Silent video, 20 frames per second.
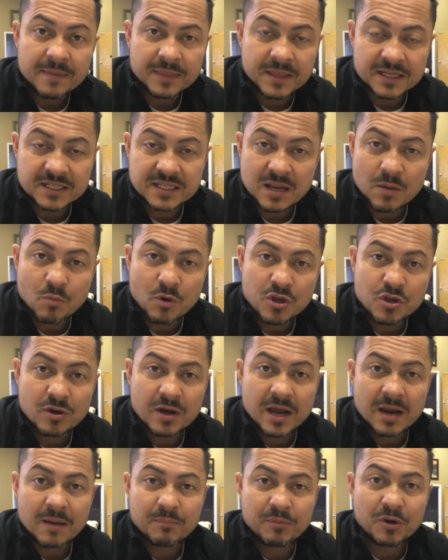The same way you
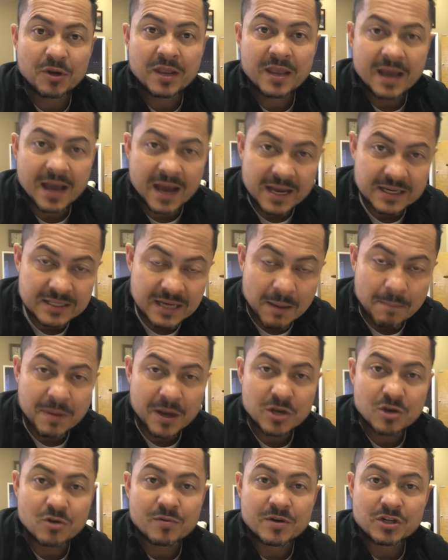gotta put gas and
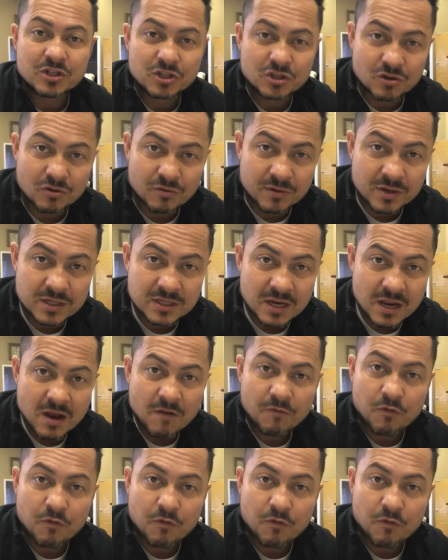pay your insurance